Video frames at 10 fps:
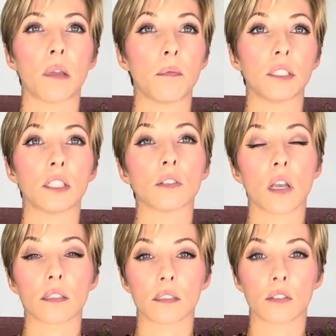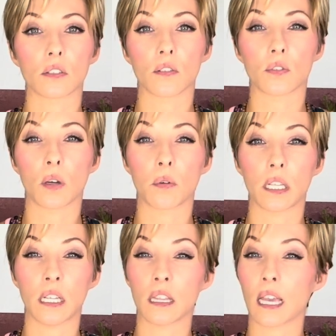Maybe she's asking herself, do I want to
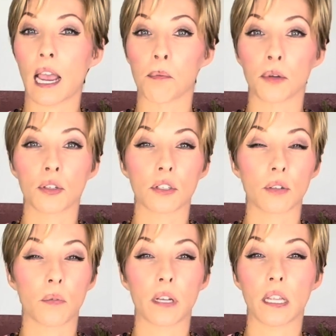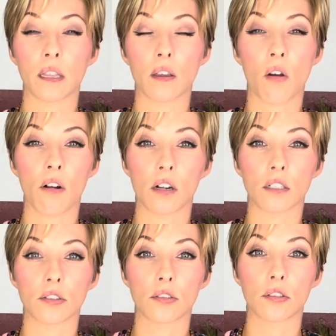eat the apple or do I want to eat the
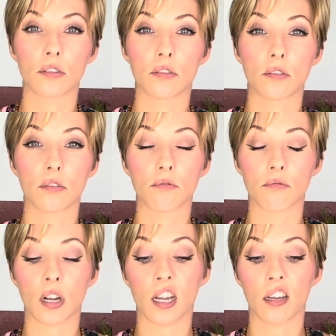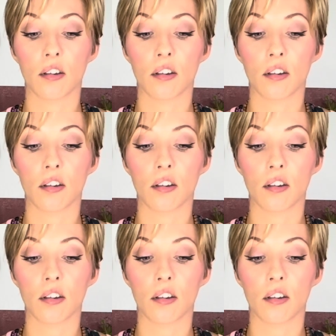orange? Right?